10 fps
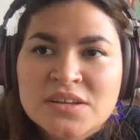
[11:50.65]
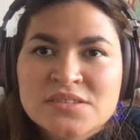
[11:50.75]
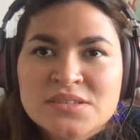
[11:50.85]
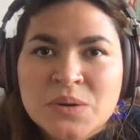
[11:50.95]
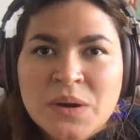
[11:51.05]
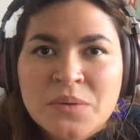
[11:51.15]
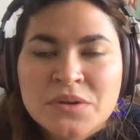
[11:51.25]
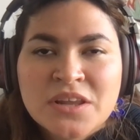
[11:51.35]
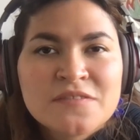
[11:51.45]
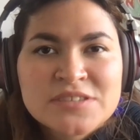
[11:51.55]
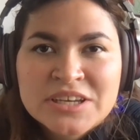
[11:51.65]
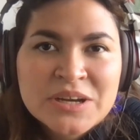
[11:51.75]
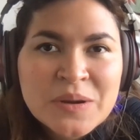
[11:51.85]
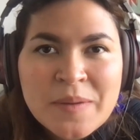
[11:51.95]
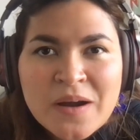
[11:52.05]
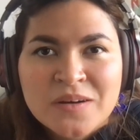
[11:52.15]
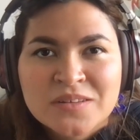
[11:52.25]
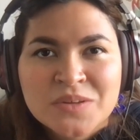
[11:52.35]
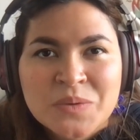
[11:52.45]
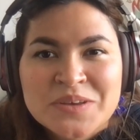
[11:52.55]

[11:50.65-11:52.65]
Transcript: And so I would love to hear about the